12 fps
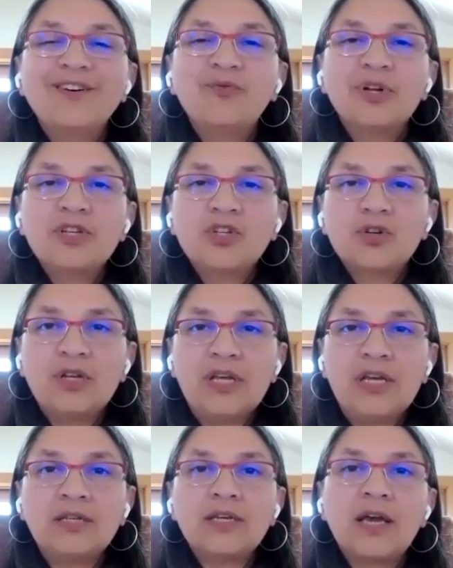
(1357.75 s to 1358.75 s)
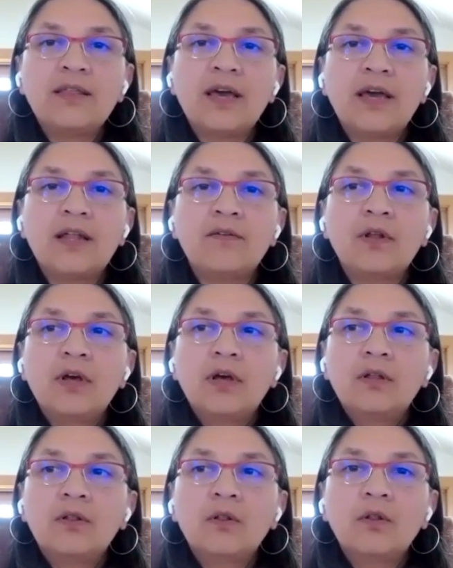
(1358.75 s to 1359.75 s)
What is your need? And then
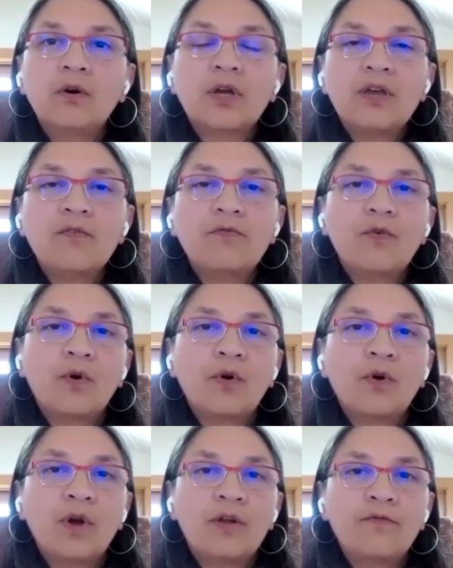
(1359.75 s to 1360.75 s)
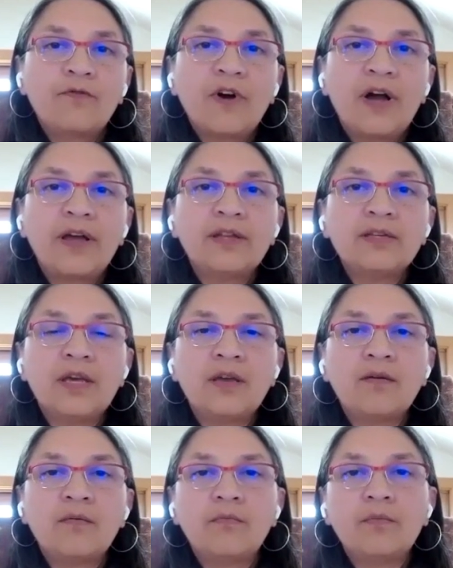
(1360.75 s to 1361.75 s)
looking for and
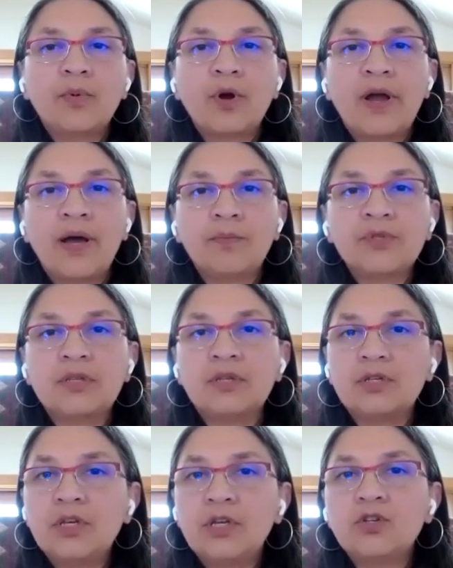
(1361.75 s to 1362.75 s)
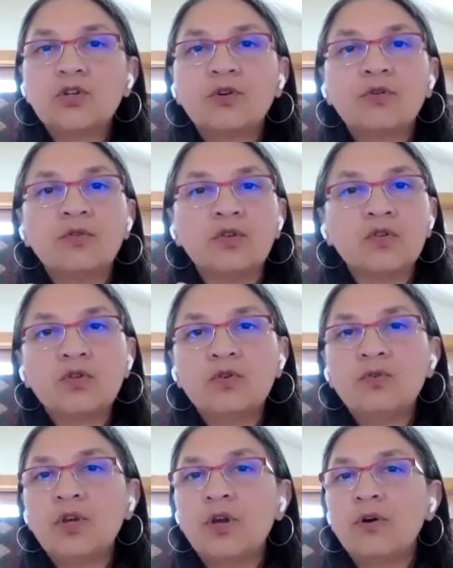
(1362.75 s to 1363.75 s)
finding perhaps the teacher, the
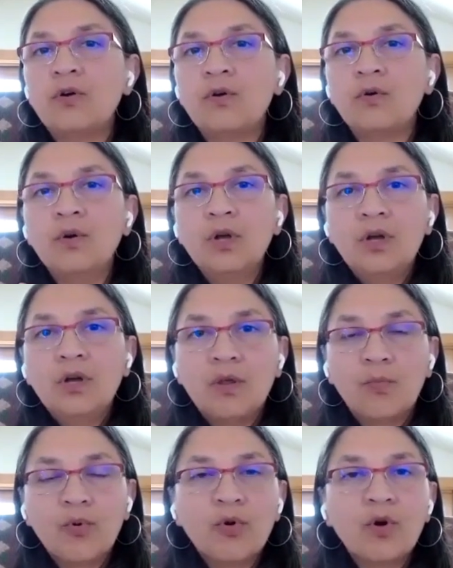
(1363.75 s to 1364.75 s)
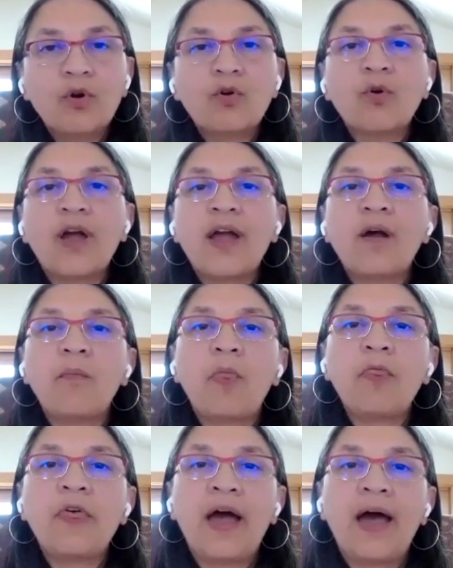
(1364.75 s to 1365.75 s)
studio, the
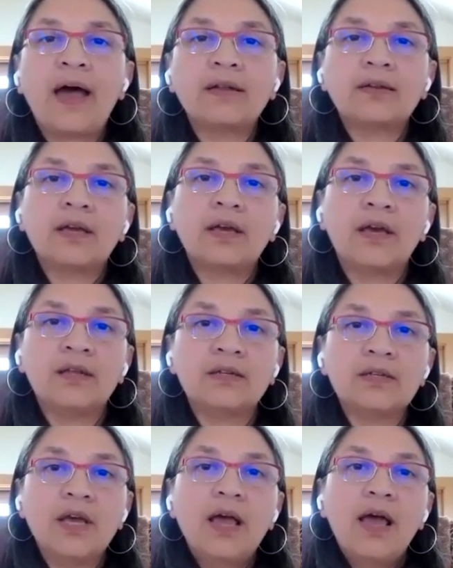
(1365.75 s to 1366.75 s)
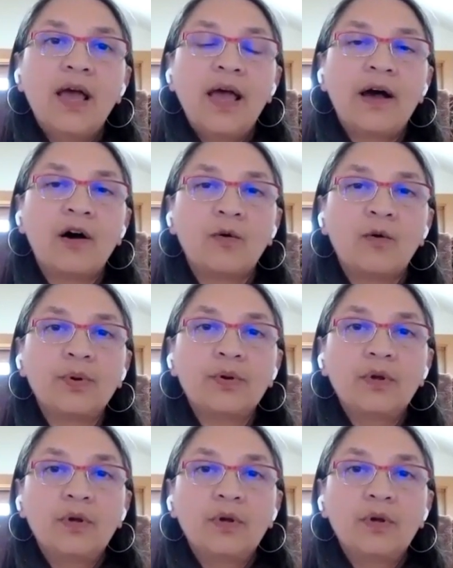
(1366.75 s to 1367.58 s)
program that can help